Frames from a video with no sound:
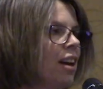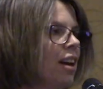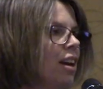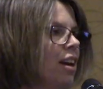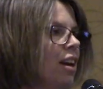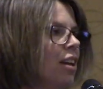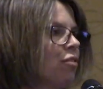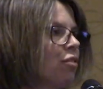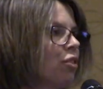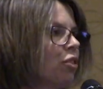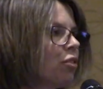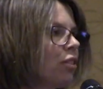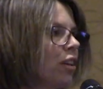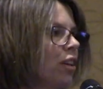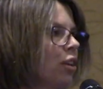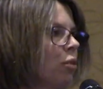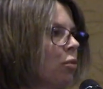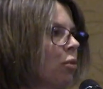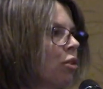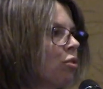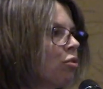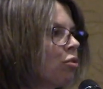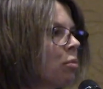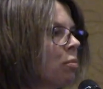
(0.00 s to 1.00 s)
if there's
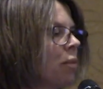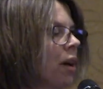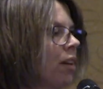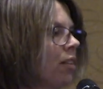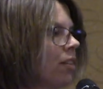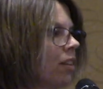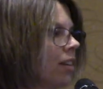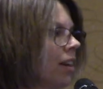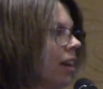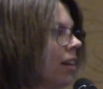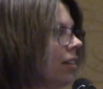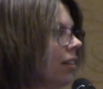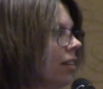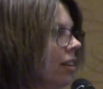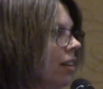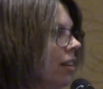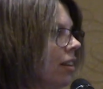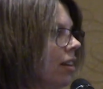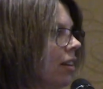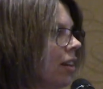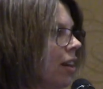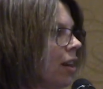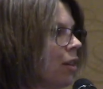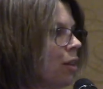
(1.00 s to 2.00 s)
anyone from
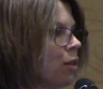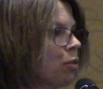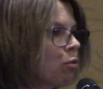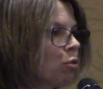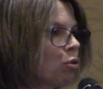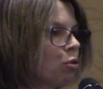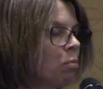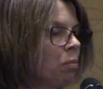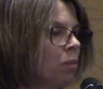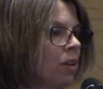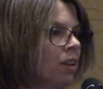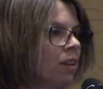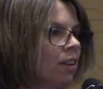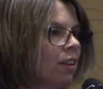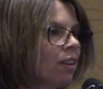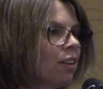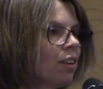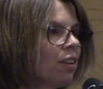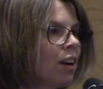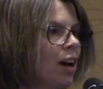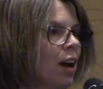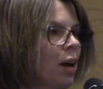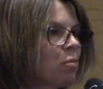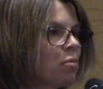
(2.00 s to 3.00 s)
LNID in the room
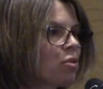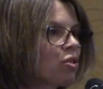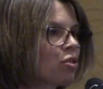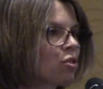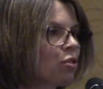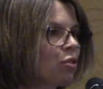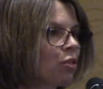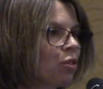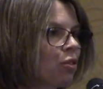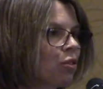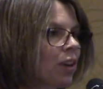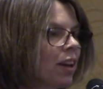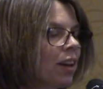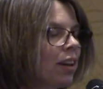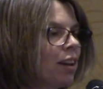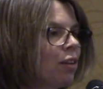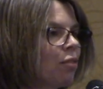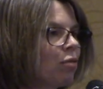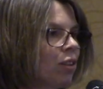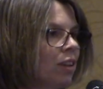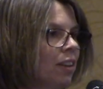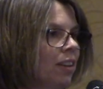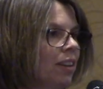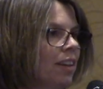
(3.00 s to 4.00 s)
here, I'm sure they're getting
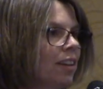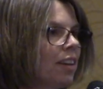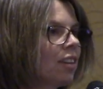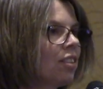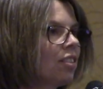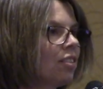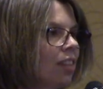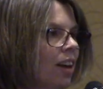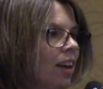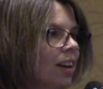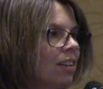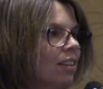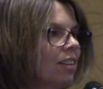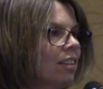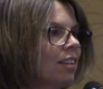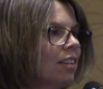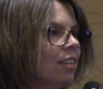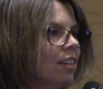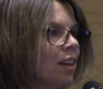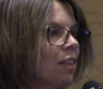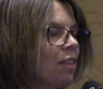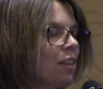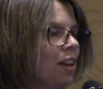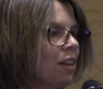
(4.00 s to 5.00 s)
really
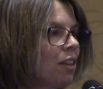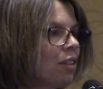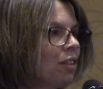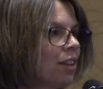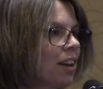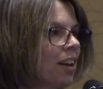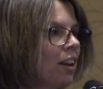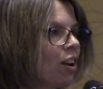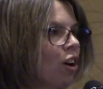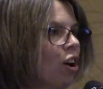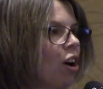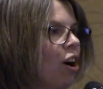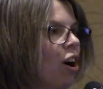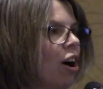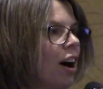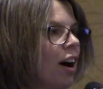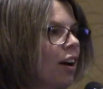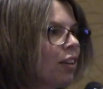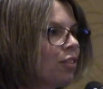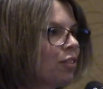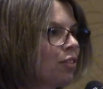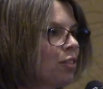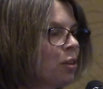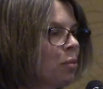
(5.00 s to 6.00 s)
excited and they think,
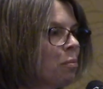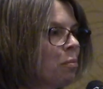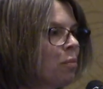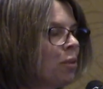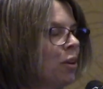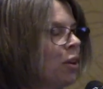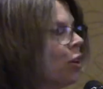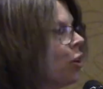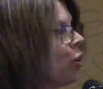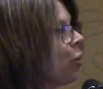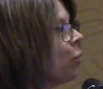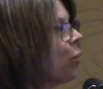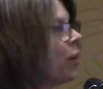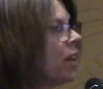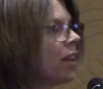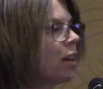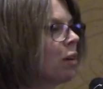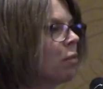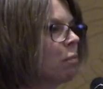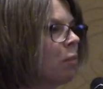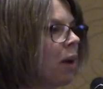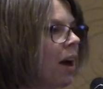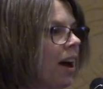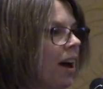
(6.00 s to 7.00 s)
awesome, we
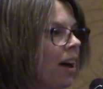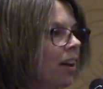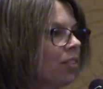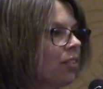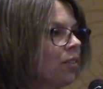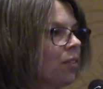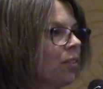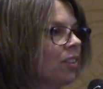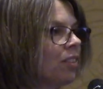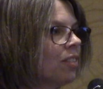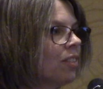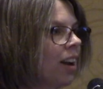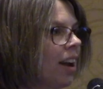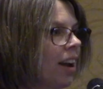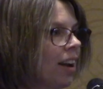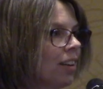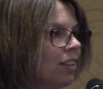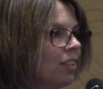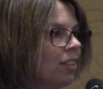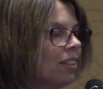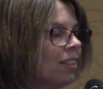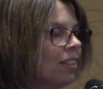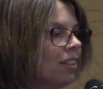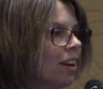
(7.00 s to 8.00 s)
can pass the
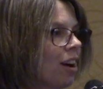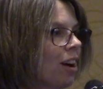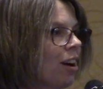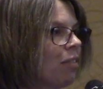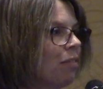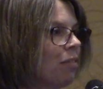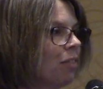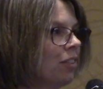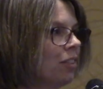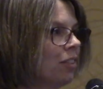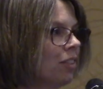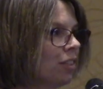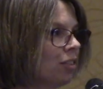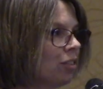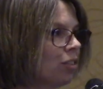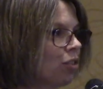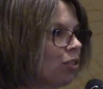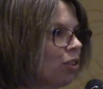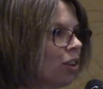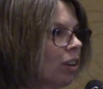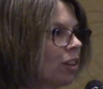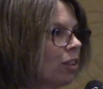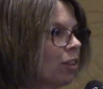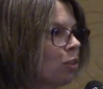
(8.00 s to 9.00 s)
title of the
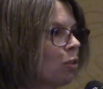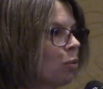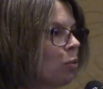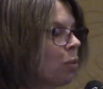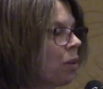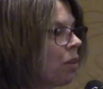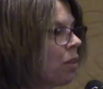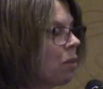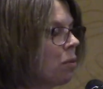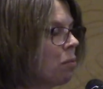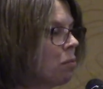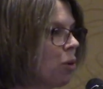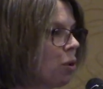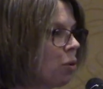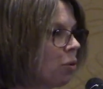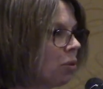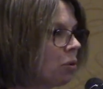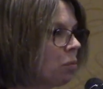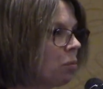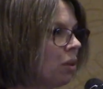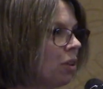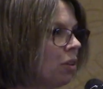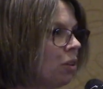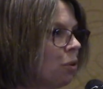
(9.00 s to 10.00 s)
district with the
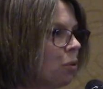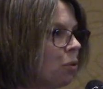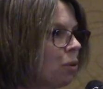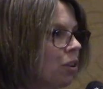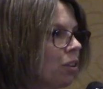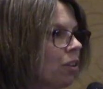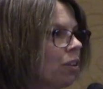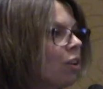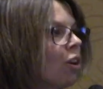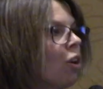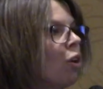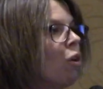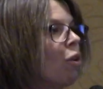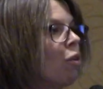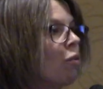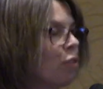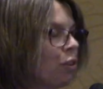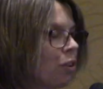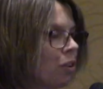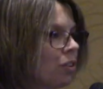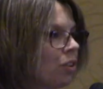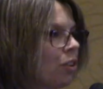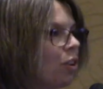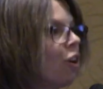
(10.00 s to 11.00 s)
most manure
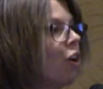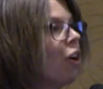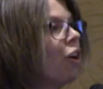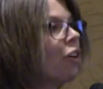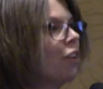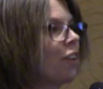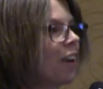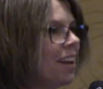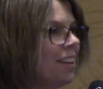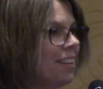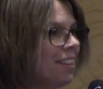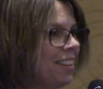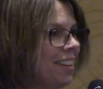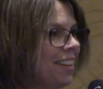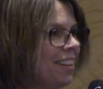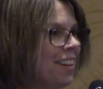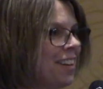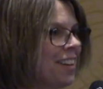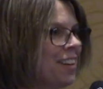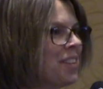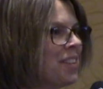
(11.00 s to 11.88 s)
over to RID.